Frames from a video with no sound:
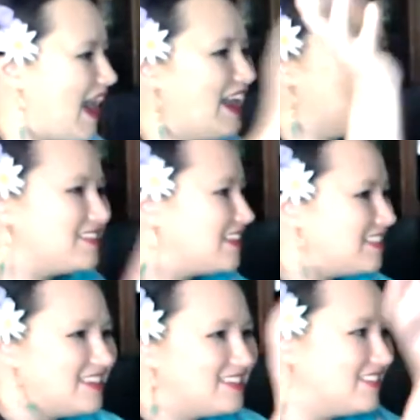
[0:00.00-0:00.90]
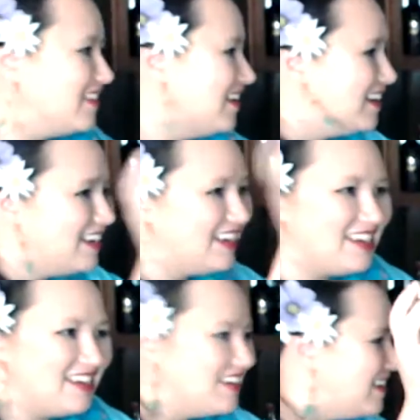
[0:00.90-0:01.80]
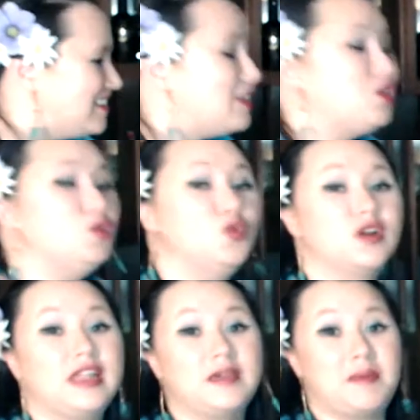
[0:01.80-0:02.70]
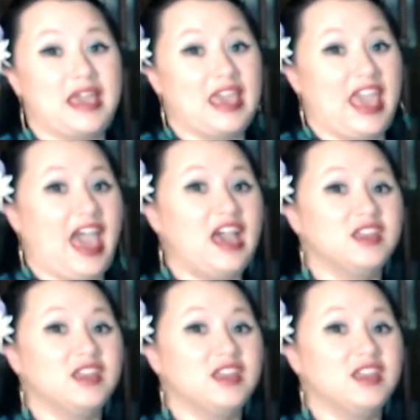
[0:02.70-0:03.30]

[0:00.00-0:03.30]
it's like this. He's like, you look like my cat.